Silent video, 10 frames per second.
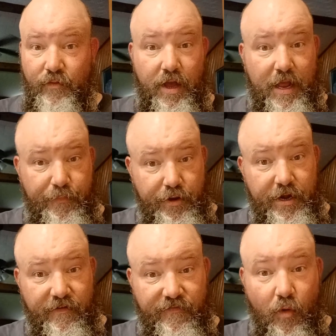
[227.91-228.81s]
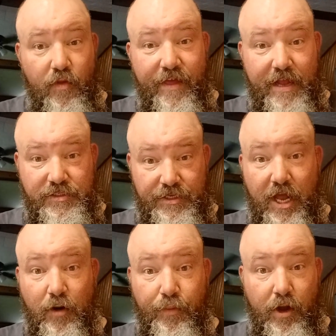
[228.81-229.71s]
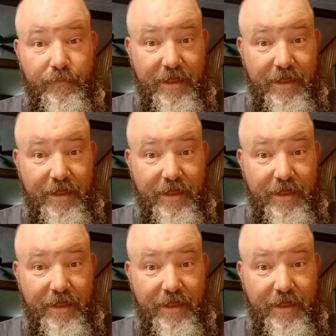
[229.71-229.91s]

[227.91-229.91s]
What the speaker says: Well, I put in a $4,000 pump